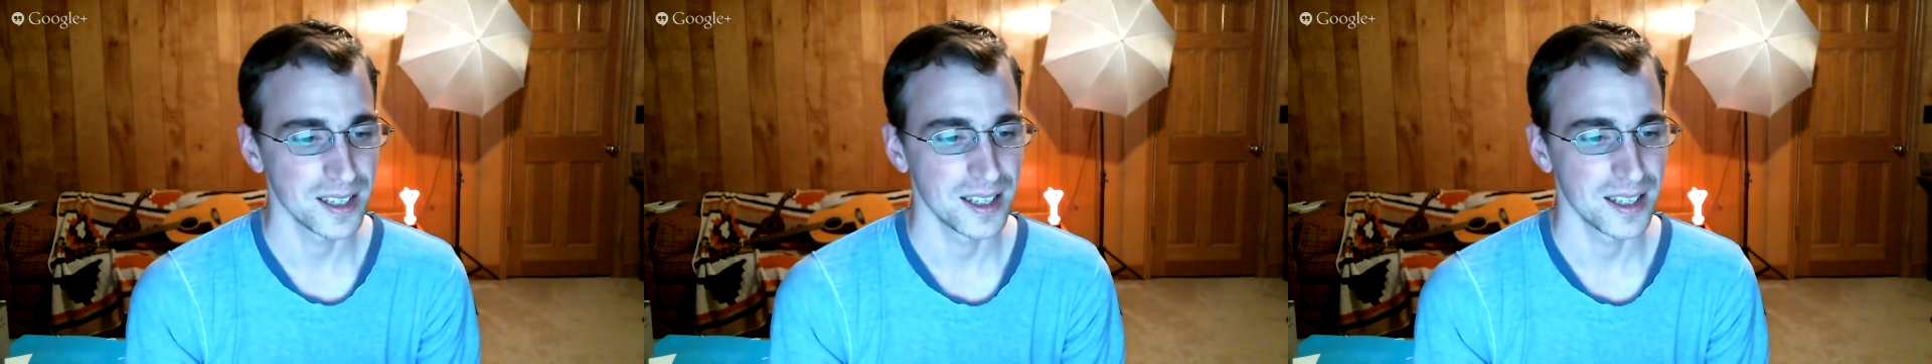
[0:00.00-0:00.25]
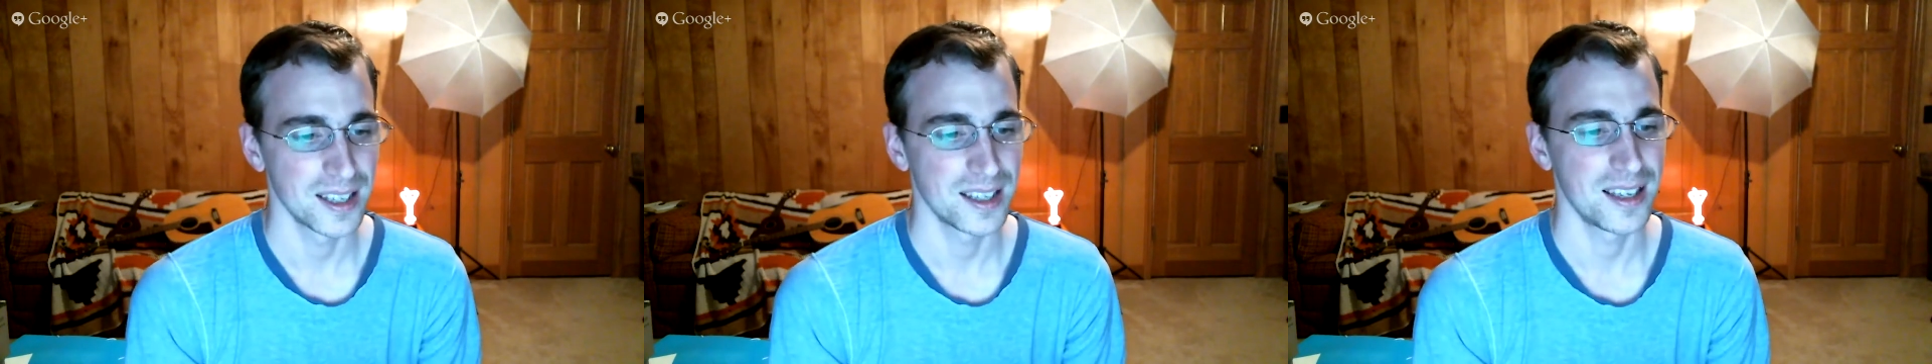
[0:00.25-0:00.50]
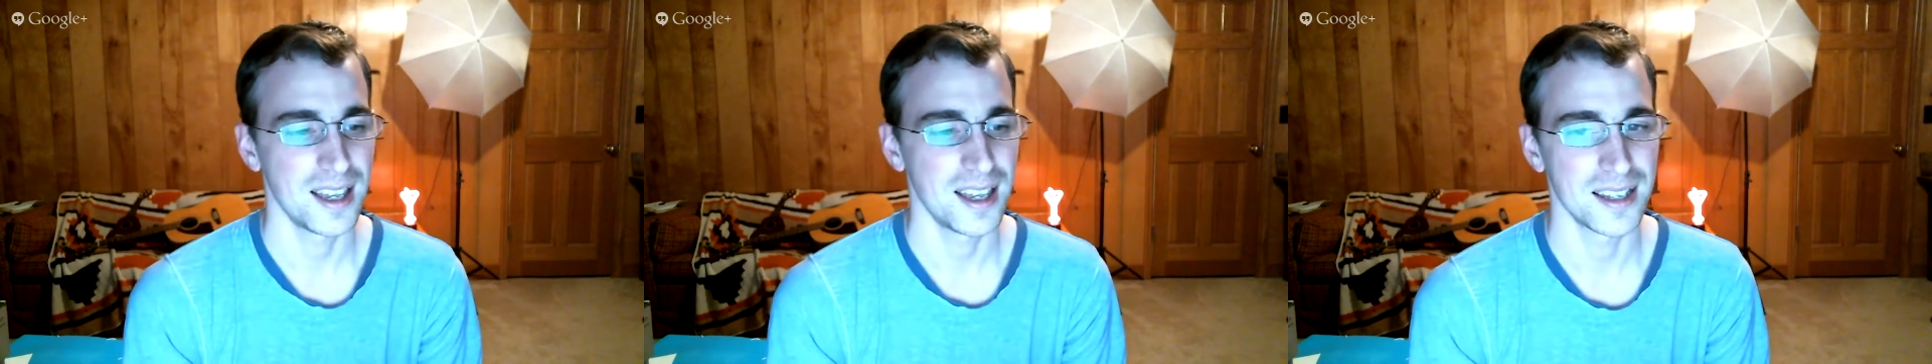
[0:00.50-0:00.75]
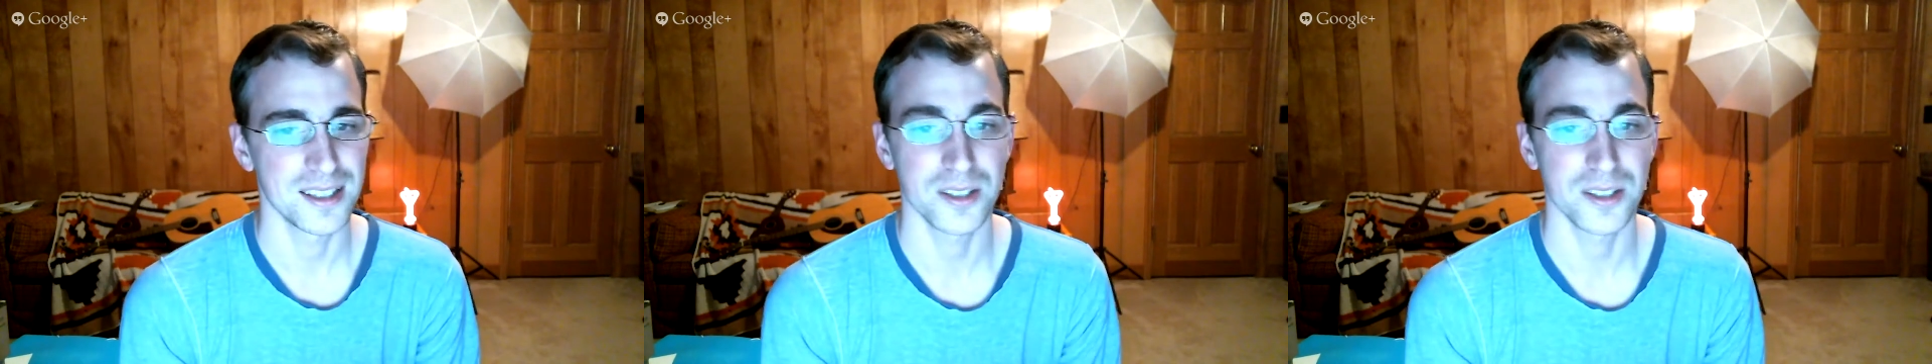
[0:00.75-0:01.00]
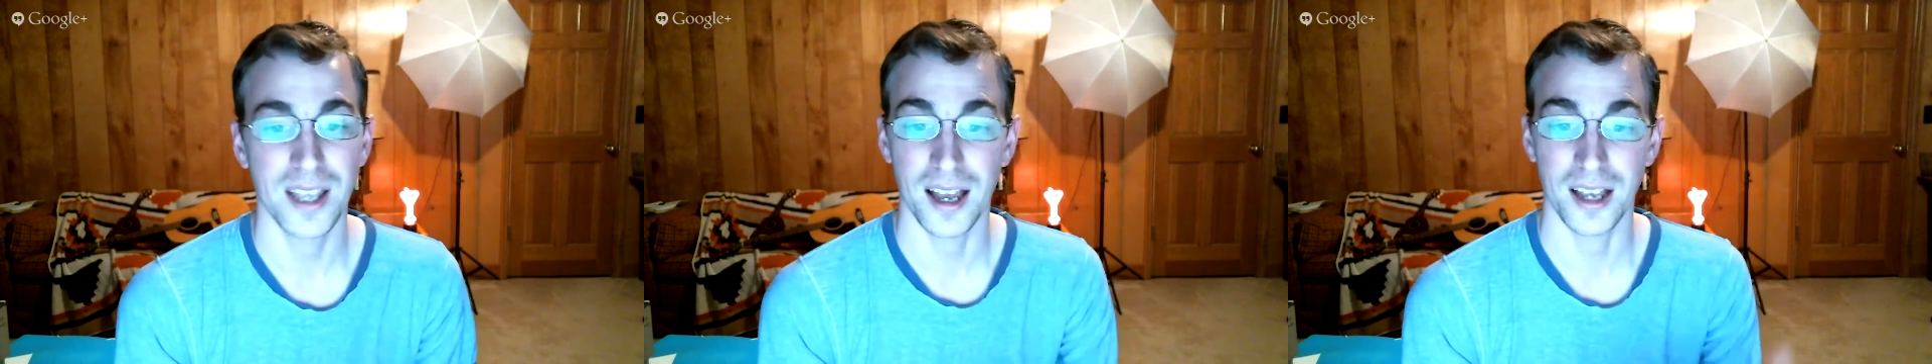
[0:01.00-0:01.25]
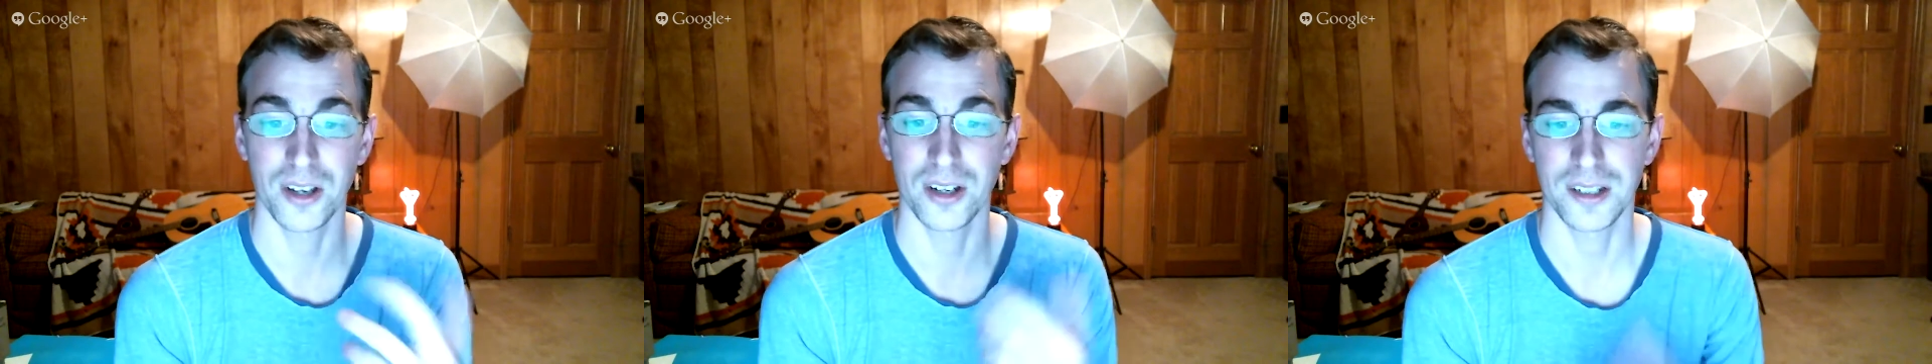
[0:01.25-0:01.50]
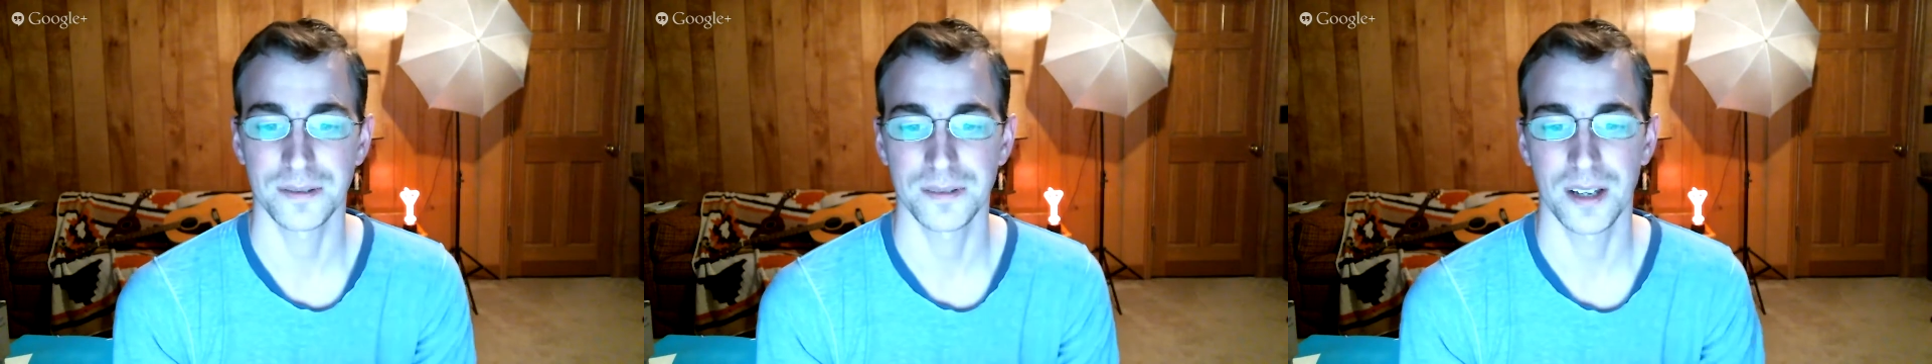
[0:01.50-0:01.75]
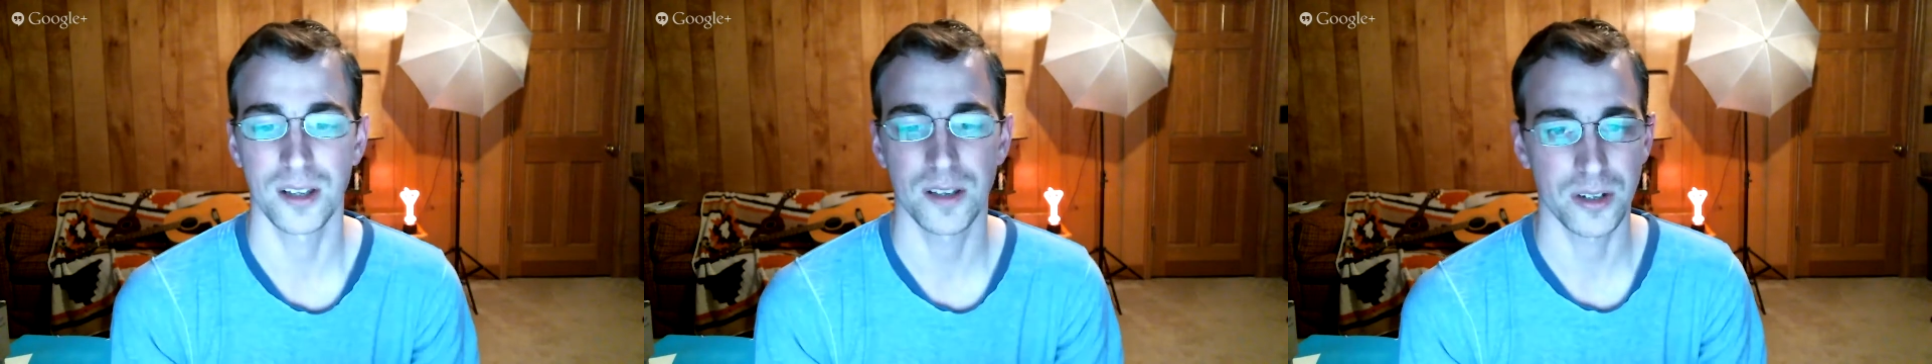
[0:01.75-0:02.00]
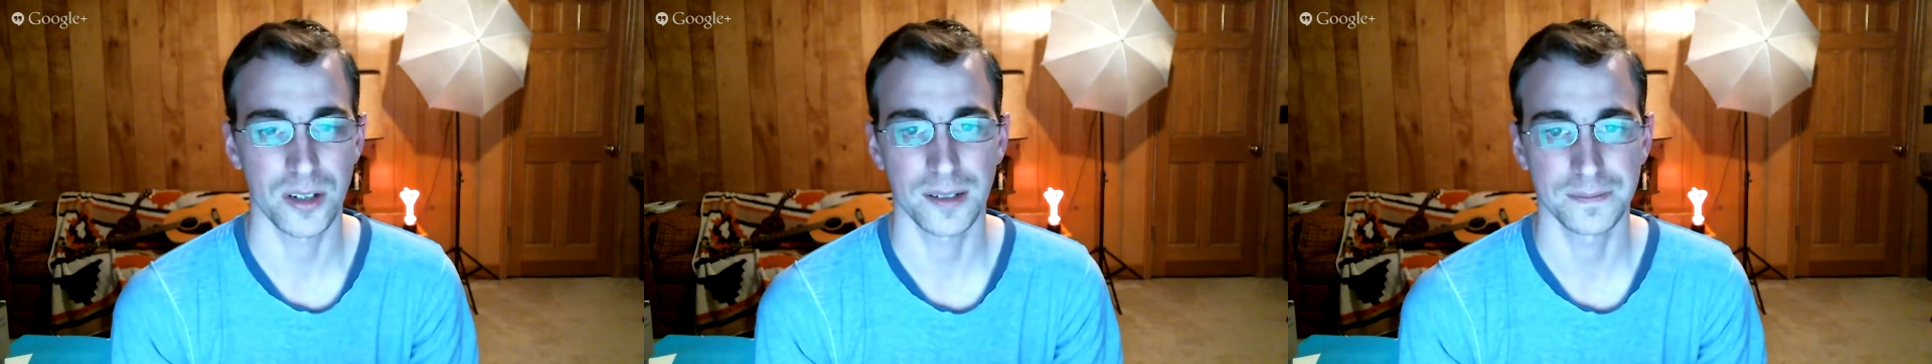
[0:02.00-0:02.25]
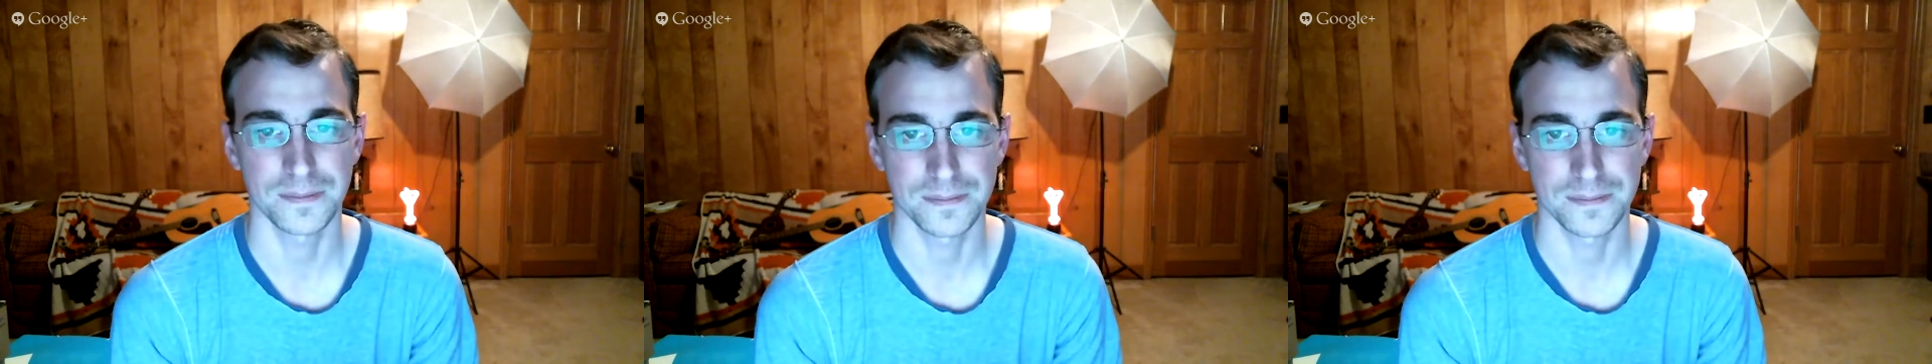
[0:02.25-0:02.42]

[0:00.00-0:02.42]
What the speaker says: Yeah. So yeah, I cook. I love cooking.